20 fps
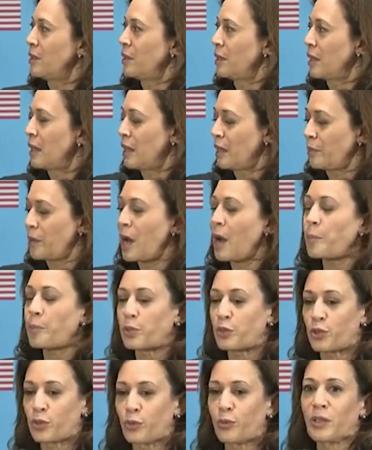
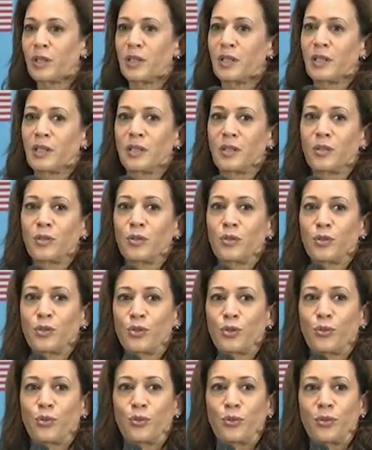opportunity
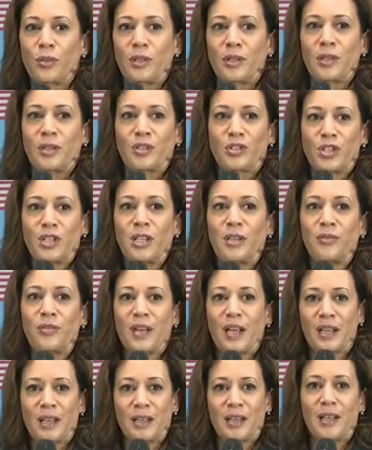to achieve
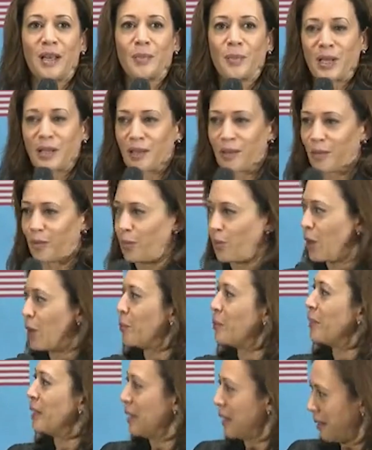economic
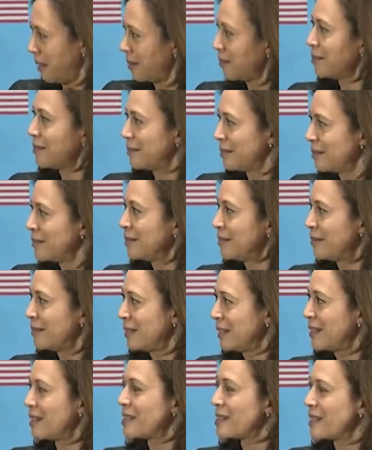well-being,
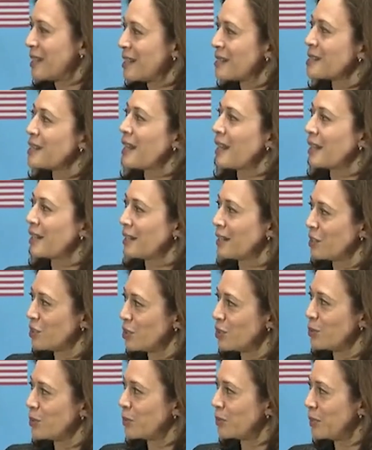it is less likely
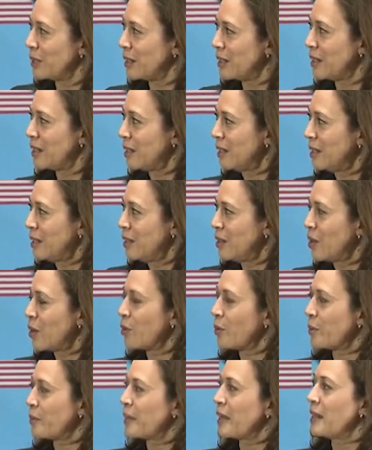she will be or
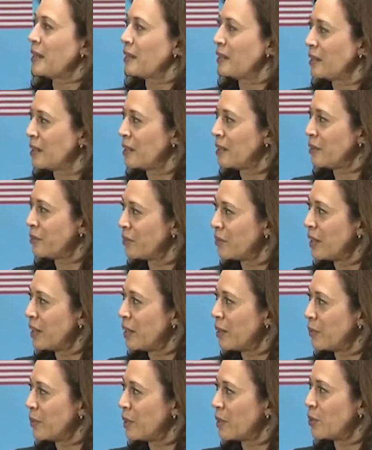remain in an
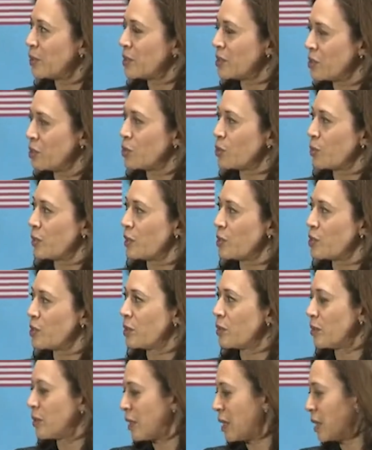environment or a
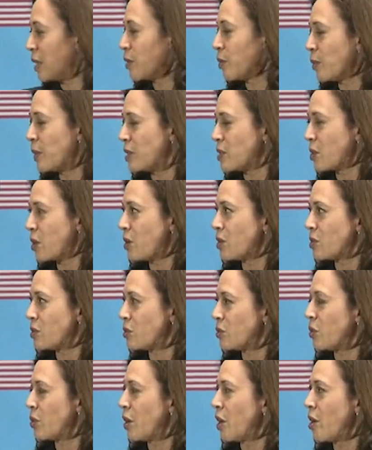situation that otherwise causes
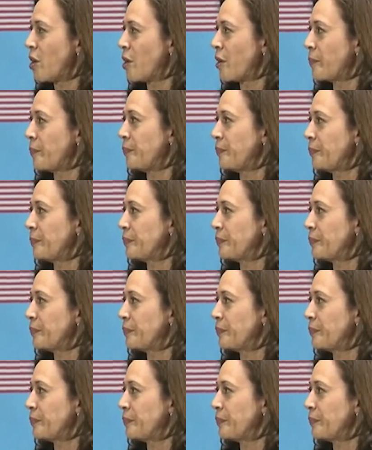her harm.